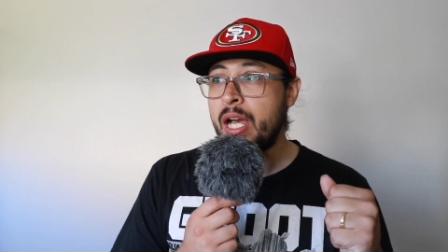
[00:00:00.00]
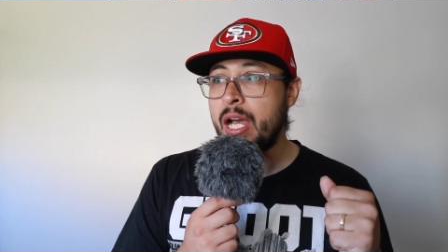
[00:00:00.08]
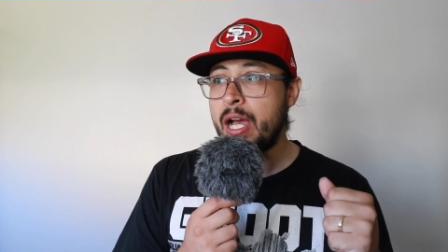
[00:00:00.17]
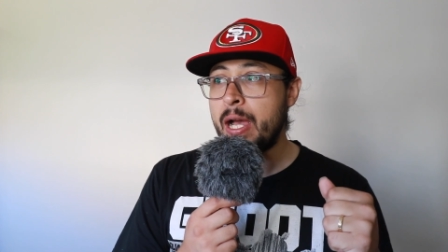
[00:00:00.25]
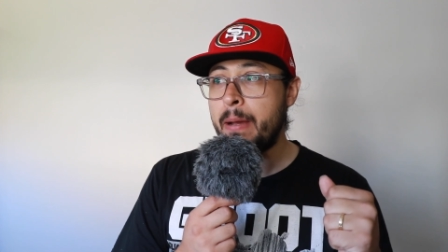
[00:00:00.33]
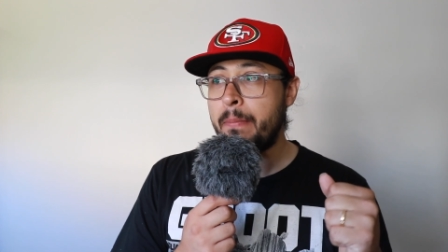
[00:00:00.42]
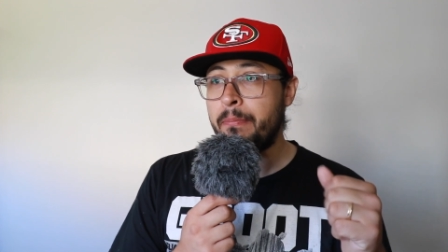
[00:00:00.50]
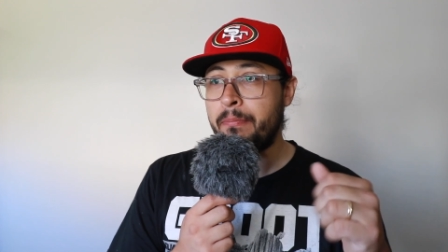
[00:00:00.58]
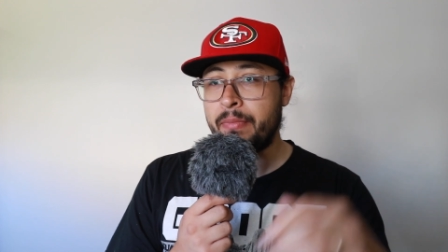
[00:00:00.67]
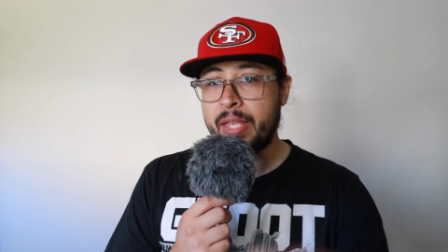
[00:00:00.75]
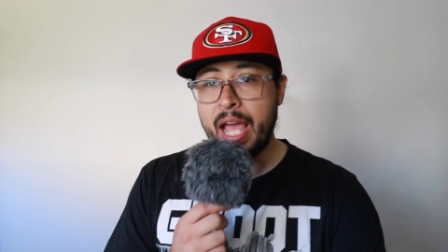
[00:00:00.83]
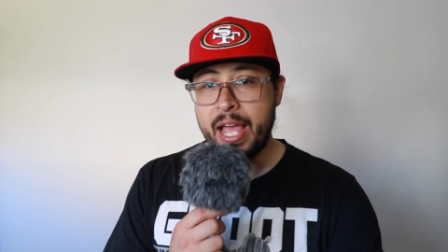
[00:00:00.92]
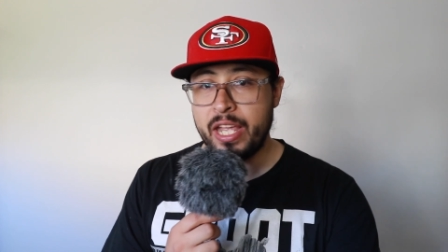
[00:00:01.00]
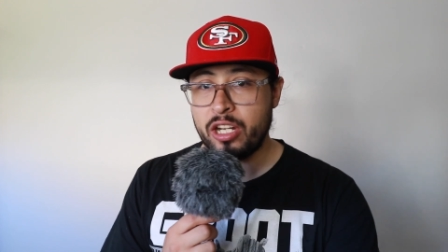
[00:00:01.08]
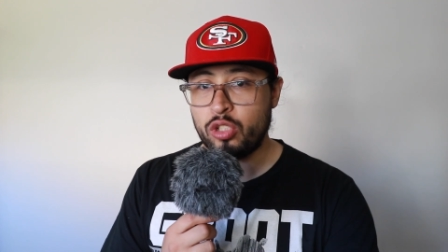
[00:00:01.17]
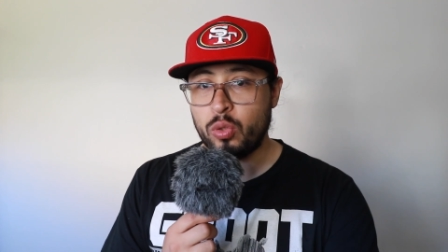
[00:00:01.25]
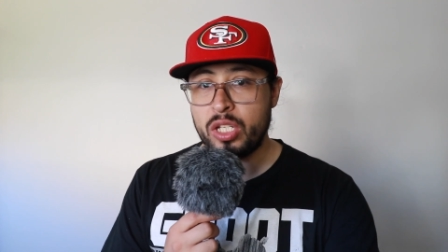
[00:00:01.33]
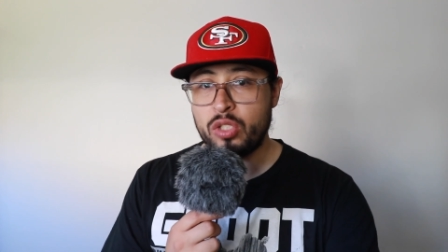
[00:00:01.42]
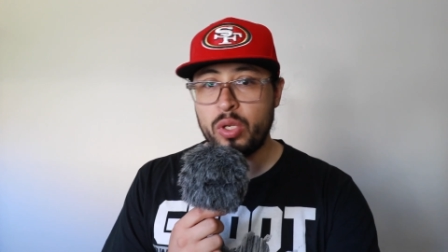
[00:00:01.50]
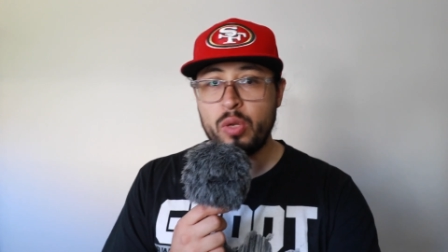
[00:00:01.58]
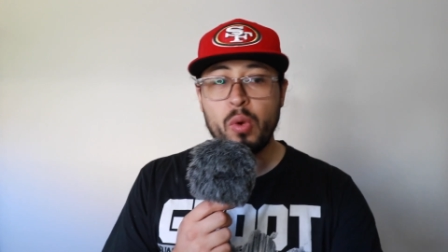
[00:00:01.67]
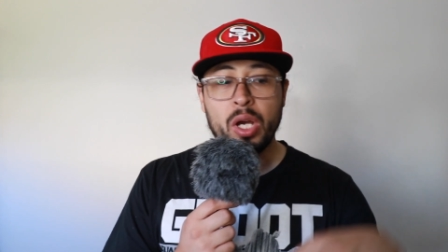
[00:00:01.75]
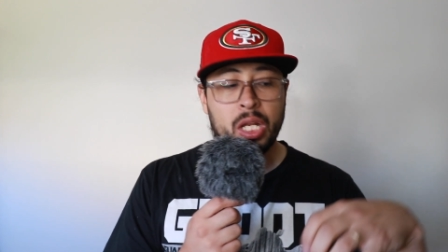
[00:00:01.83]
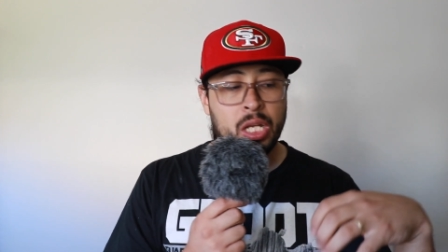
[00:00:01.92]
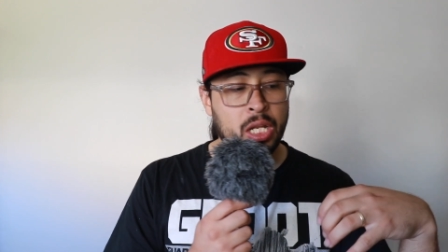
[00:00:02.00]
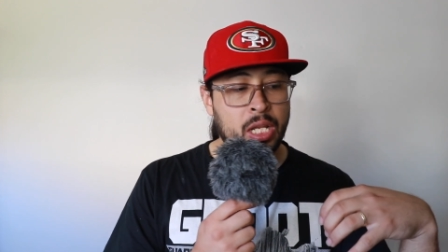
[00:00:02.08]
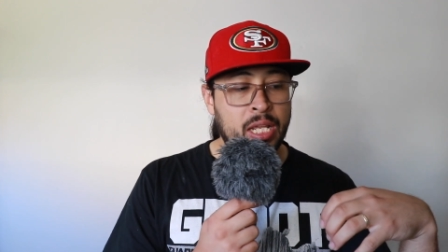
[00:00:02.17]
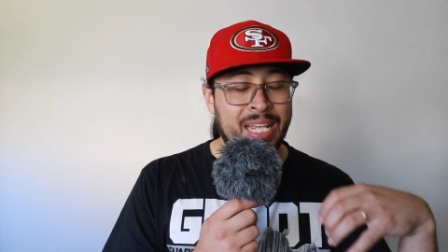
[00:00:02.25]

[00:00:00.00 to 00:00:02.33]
Got here 2021.